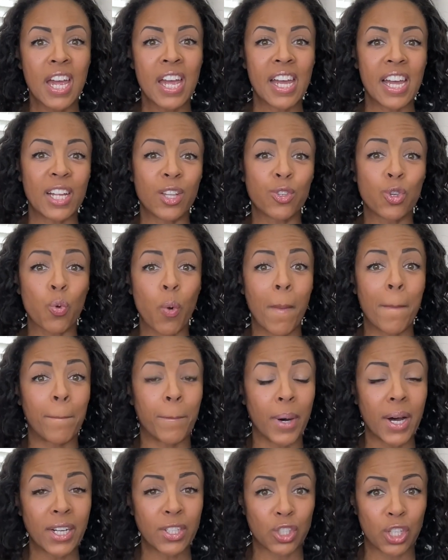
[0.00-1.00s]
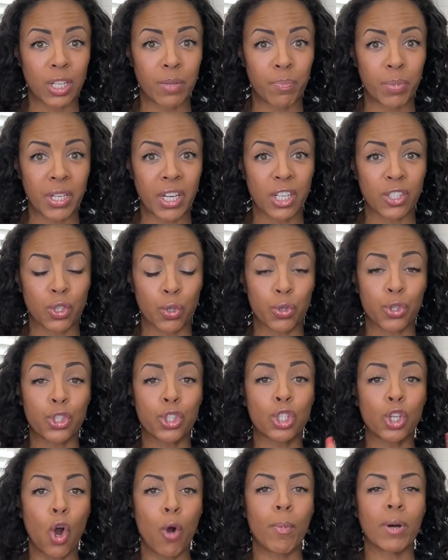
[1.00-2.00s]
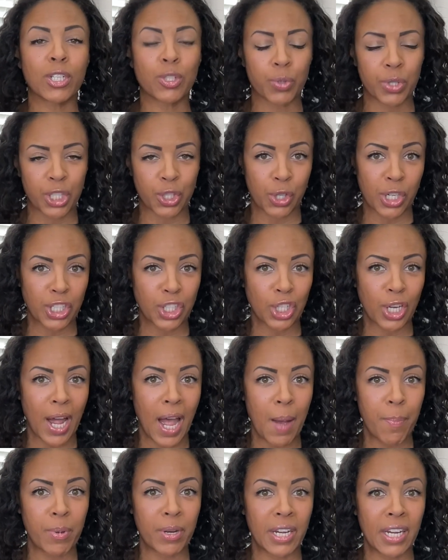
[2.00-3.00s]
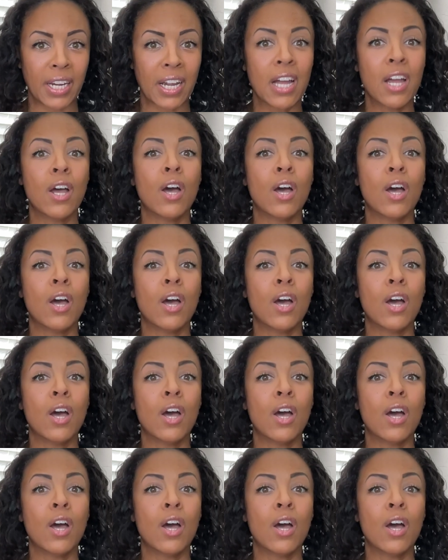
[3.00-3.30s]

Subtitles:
into a budget because there's so much restriction happening,